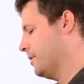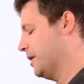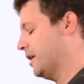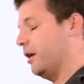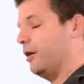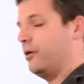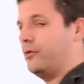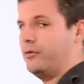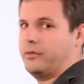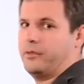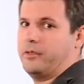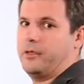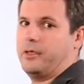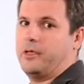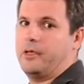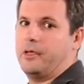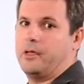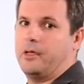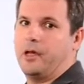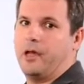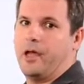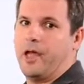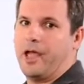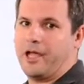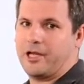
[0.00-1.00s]
Below
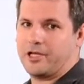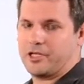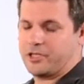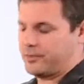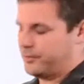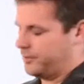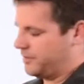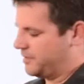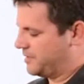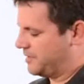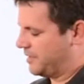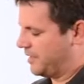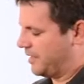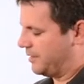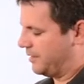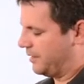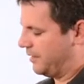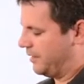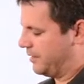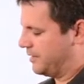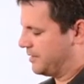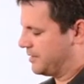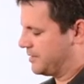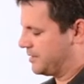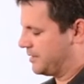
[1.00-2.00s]
the actual
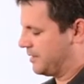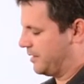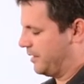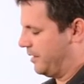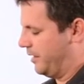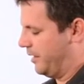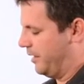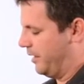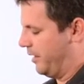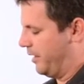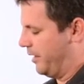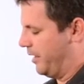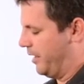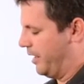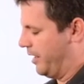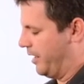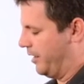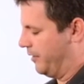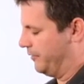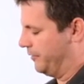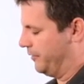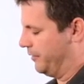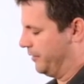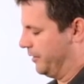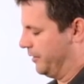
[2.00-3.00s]
settings I
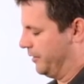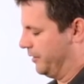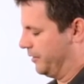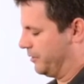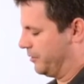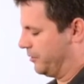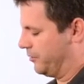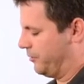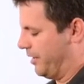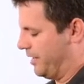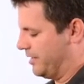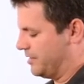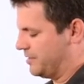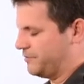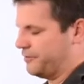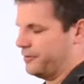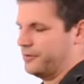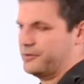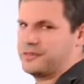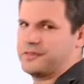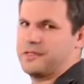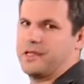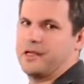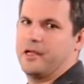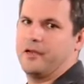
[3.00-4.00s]
have the
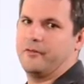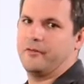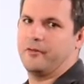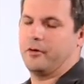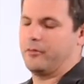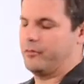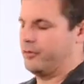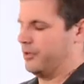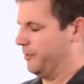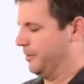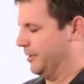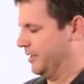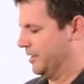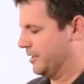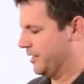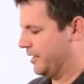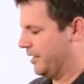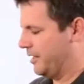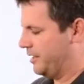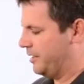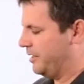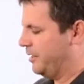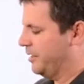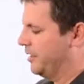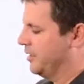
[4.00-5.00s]
transfers that have already been
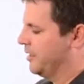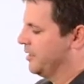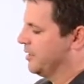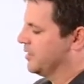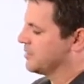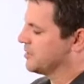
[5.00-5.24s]
done.